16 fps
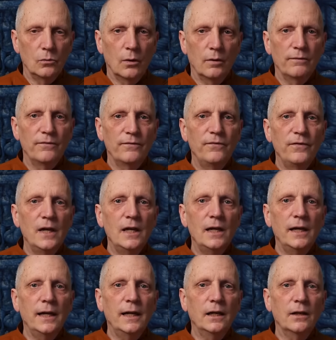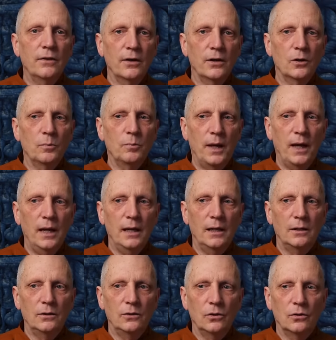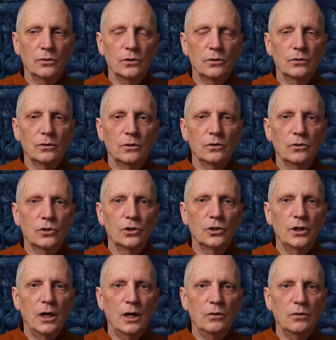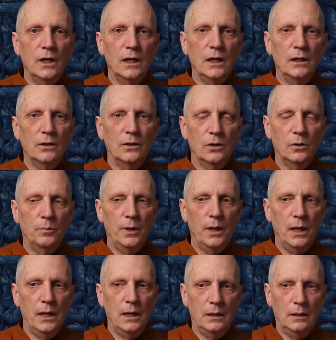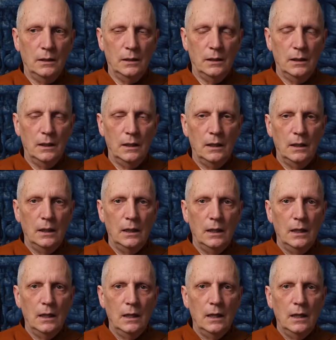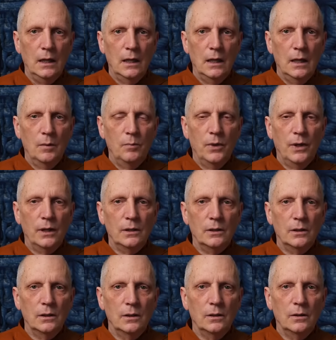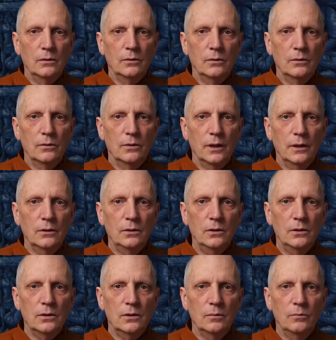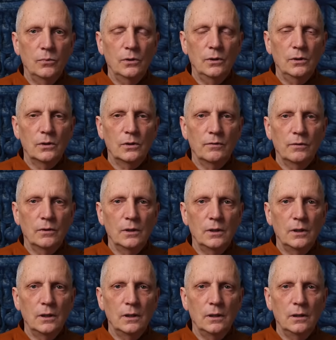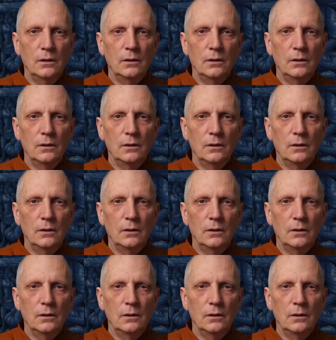you are feeling their pain, you know, you're, you're sharing their pain. But the, thank goodness the Buddha is very